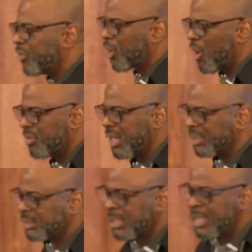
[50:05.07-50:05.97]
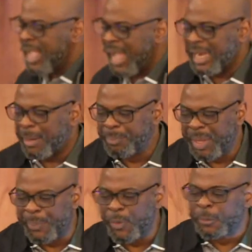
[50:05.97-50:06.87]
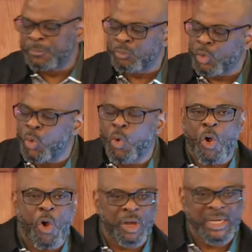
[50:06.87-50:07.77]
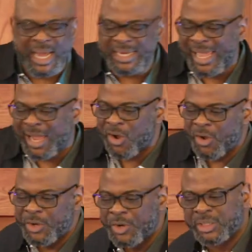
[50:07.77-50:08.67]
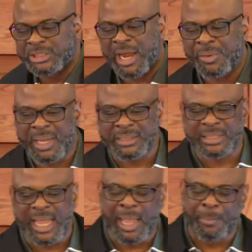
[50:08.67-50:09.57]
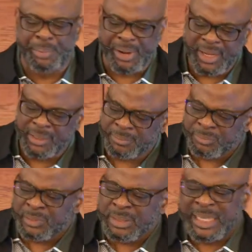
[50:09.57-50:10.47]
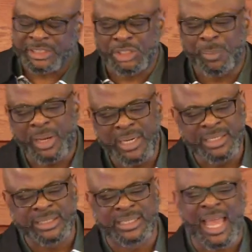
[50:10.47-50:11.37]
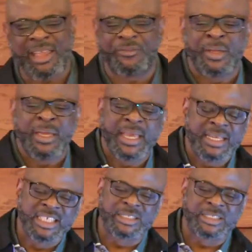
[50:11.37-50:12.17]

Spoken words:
the covenant, and then people who order their conduct aright. I am praying that somebody's life in this